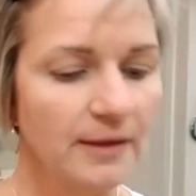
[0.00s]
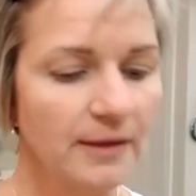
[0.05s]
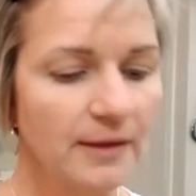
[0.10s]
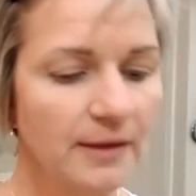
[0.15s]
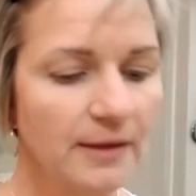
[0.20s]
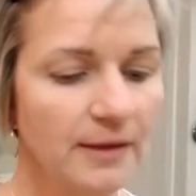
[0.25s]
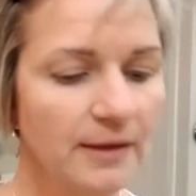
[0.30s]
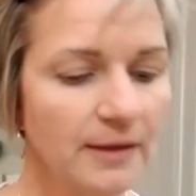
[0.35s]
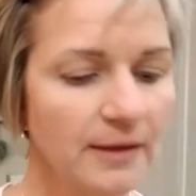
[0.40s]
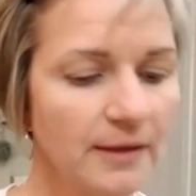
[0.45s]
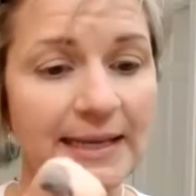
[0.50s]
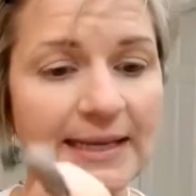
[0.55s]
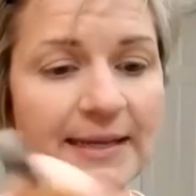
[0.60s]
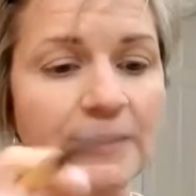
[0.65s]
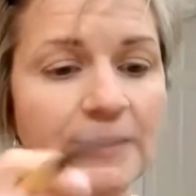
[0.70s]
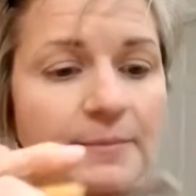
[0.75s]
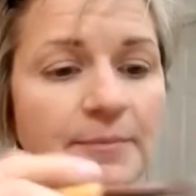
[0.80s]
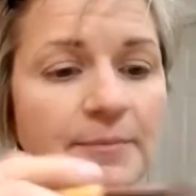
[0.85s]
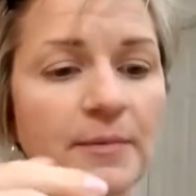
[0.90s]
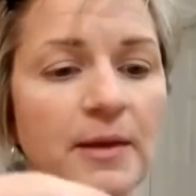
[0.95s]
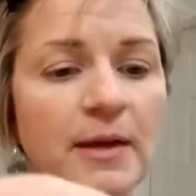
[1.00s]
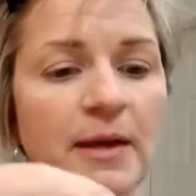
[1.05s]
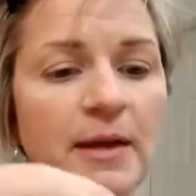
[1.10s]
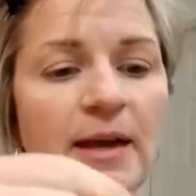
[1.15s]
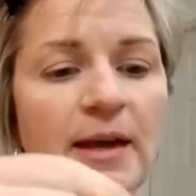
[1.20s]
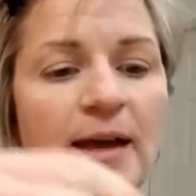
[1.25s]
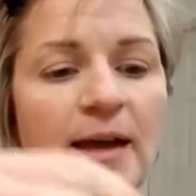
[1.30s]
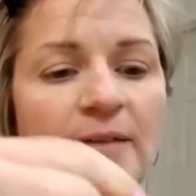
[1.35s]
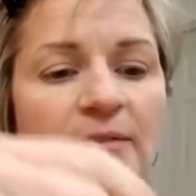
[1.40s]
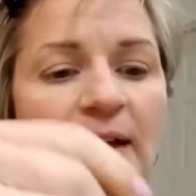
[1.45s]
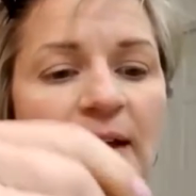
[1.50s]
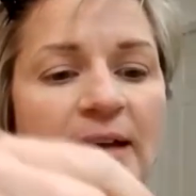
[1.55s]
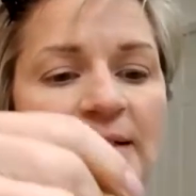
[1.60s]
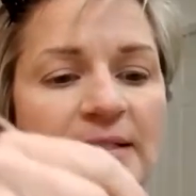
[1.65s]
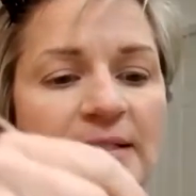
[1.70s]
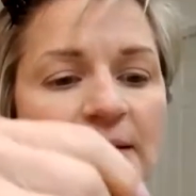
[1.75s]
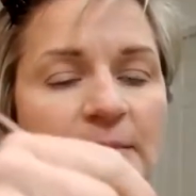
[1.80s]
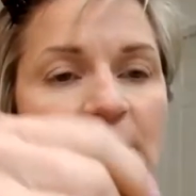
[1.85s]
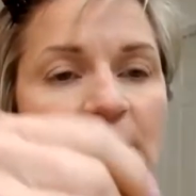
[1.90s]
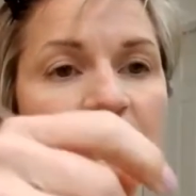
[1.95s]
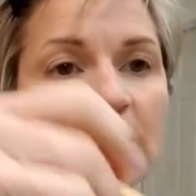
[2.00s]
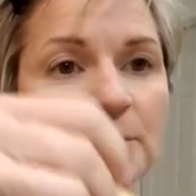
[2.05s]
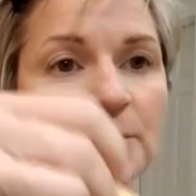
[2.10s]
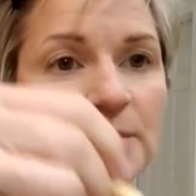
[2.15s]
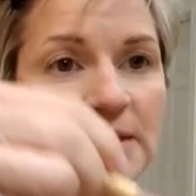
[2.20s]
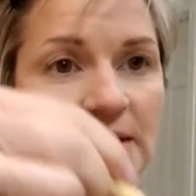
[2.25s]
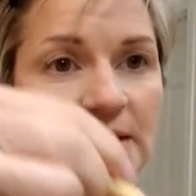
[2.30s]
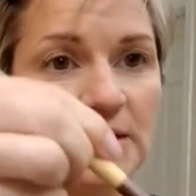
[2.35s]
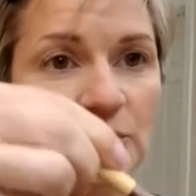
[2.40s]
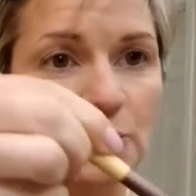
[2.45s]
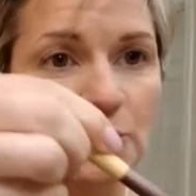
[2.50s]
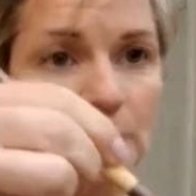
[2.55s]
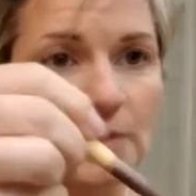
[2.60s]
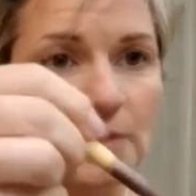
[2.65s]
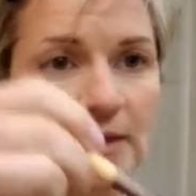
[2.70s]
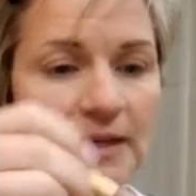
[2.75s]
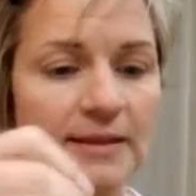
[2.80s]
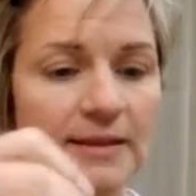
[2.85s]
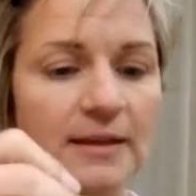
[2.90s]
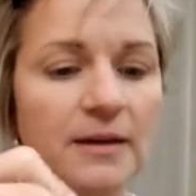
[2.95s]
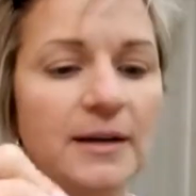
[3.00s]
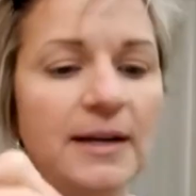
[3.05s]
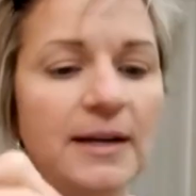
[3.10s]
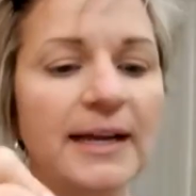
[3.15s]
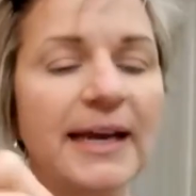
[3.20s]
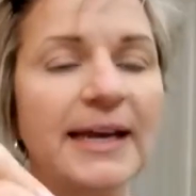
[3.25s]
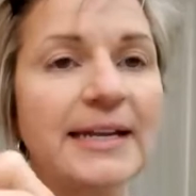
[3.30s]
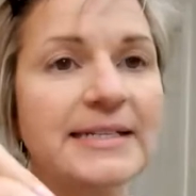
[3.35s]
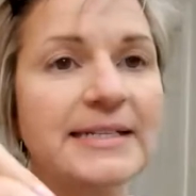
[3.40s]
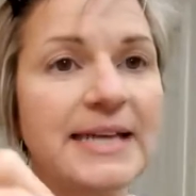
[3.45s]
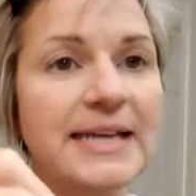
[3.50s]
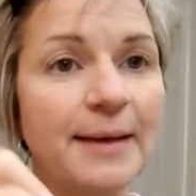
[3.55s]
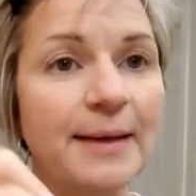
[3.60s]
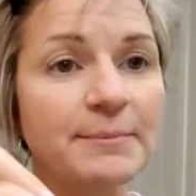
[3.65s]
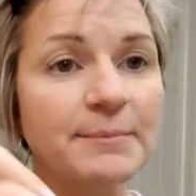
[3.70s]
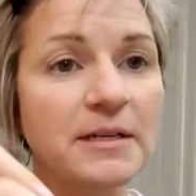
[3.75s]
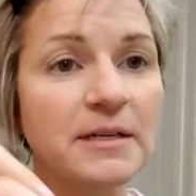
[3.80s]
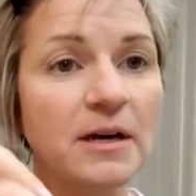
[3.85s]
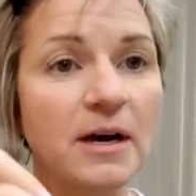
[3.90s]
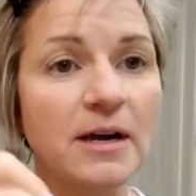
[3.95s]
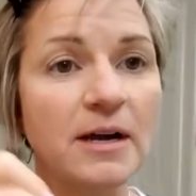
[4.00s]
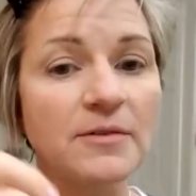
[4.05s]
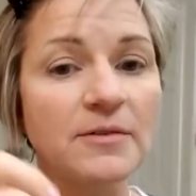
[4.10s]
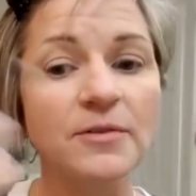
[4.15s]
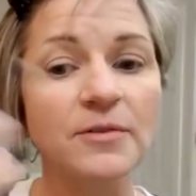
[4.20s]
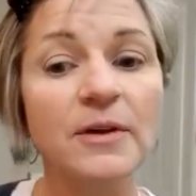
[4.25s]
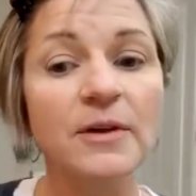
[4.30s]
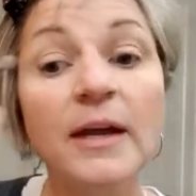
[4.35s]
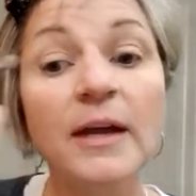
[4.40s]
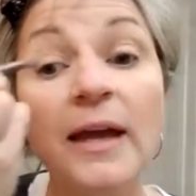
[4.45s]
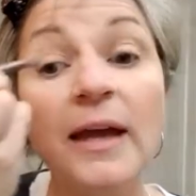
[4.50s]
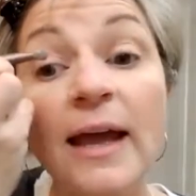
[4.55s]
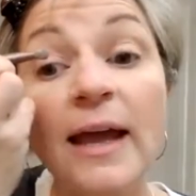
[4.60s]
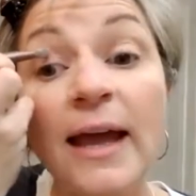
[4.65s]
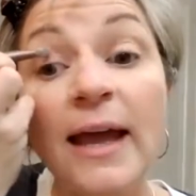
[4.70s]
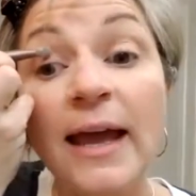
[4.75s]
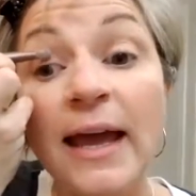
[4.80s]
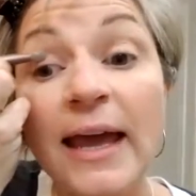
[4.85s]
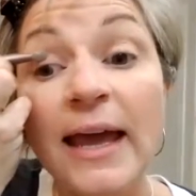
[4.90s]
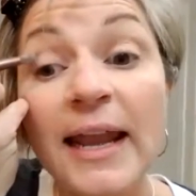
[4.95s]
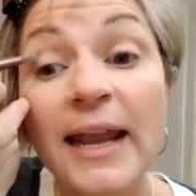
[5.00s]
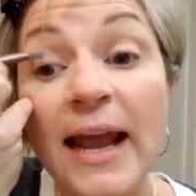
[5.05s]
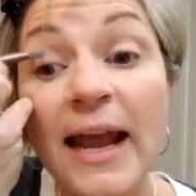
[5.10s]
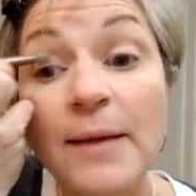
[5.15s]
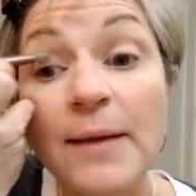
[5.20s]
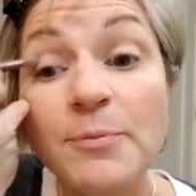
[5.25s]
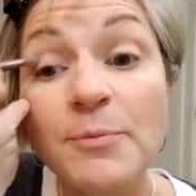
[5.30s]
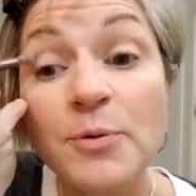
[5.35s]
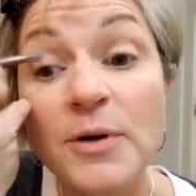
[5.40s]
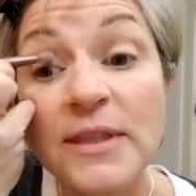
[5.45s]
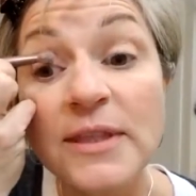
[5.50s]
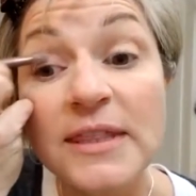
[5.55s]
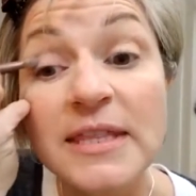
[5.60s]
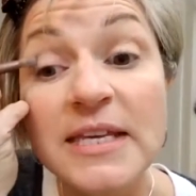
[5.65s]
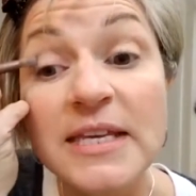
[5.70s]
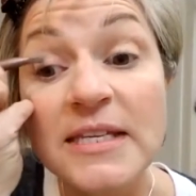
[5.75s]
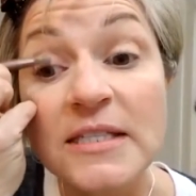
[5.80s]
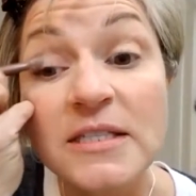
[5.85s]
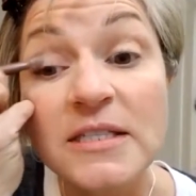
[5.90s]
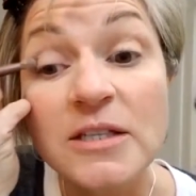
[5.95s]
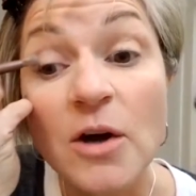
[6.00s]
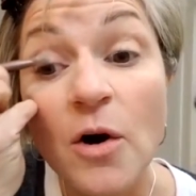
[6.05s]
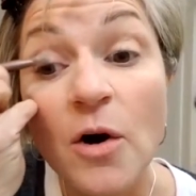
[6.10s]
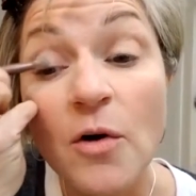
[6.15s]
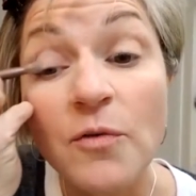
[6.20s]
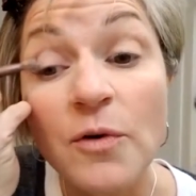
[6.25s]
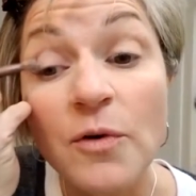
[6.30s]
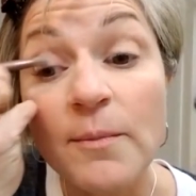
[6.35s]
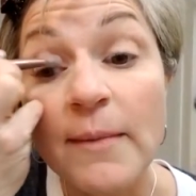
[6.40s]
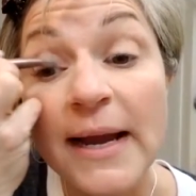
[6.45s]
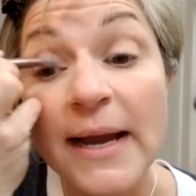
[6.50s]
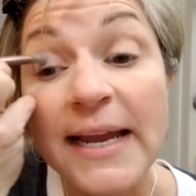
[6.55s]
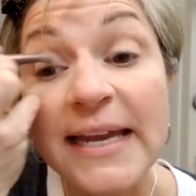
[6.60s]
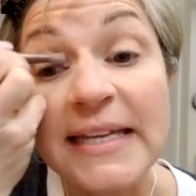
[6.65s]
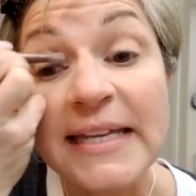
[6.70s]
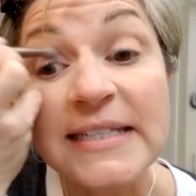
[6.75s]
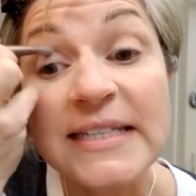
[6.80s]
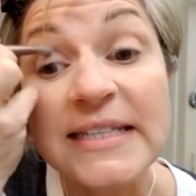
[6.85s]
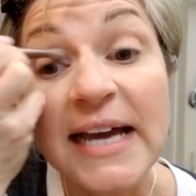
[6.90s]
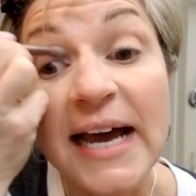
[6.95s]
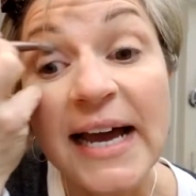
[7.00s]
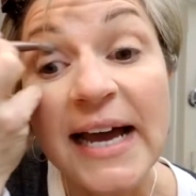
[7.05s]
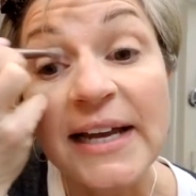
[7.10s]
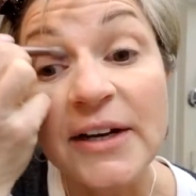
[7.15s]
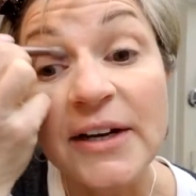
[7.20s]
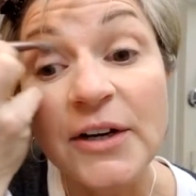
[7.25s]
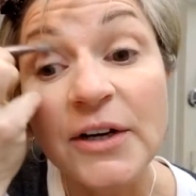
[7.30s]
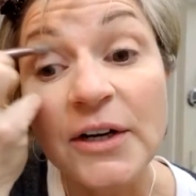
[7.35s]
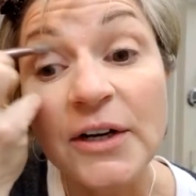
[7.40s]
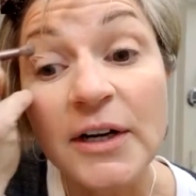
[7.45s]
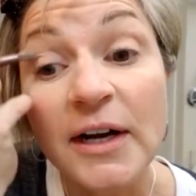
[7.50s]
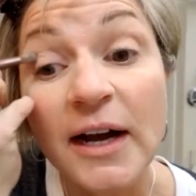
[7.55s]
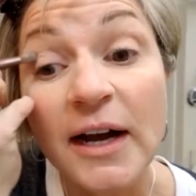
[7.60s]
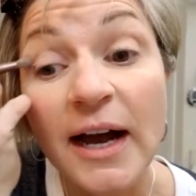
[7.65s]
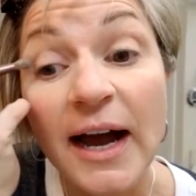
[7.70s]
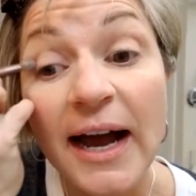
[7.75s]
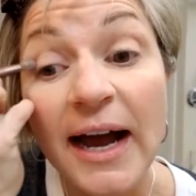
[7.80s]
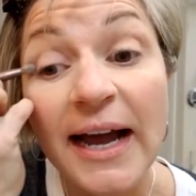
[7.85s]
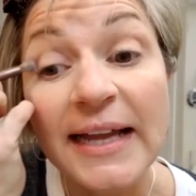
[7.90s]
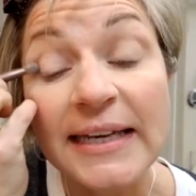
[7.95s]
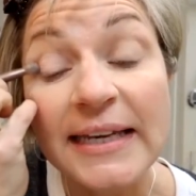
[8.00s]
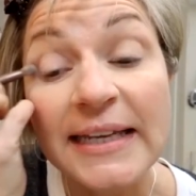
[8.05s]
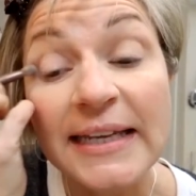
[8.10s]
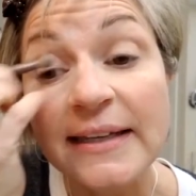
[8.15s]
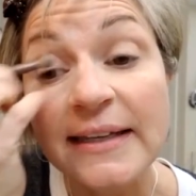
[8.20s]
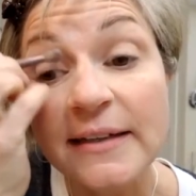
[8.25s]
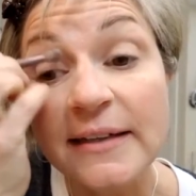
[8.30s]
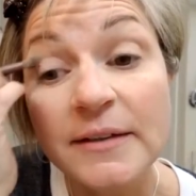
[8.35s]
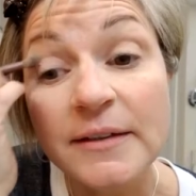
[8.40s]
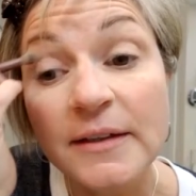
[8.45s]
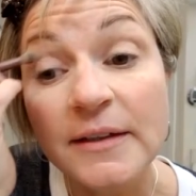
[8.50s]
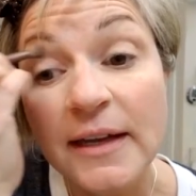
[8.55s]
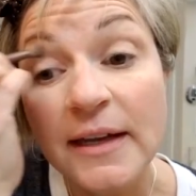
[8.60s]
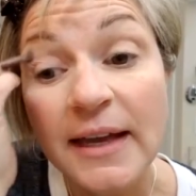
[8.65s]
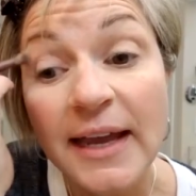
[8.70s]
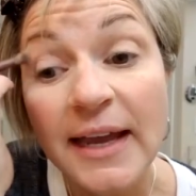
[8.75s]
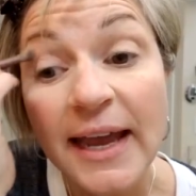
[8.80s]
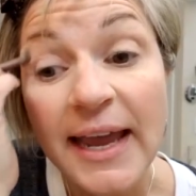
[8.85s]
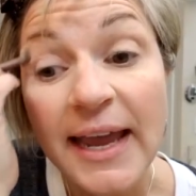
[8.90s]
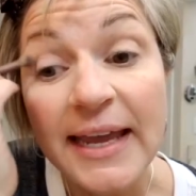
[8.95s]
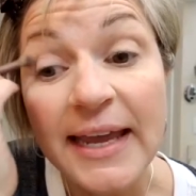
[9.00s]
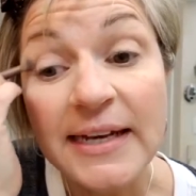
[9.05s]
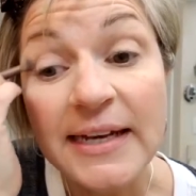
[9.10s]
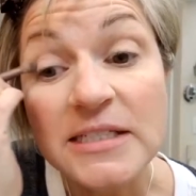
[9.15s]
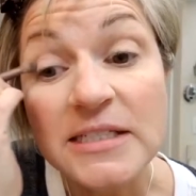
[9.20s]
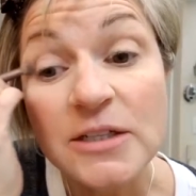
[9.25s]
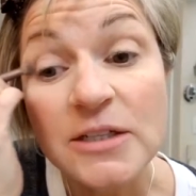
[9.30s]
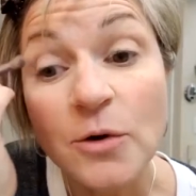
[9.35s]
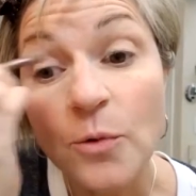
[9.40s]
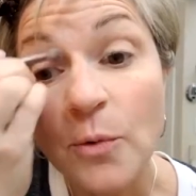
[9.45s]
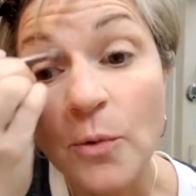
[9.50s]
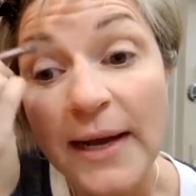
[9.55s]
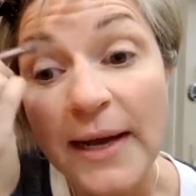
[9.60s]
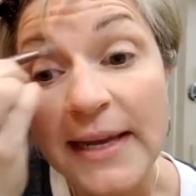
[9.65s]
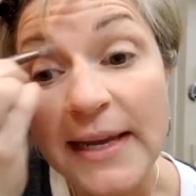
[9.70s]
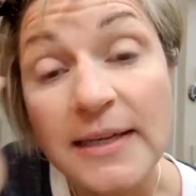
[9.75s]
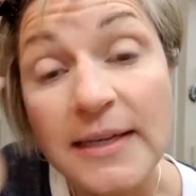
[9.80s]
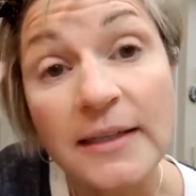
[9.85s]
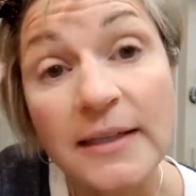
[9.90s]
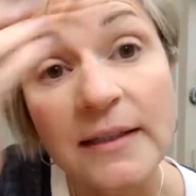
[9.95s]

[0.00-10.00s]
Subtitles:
my lid, I've got some of the residual in there, and I kind of tapped it off, and I put this over my entire eyelid, and it's quite,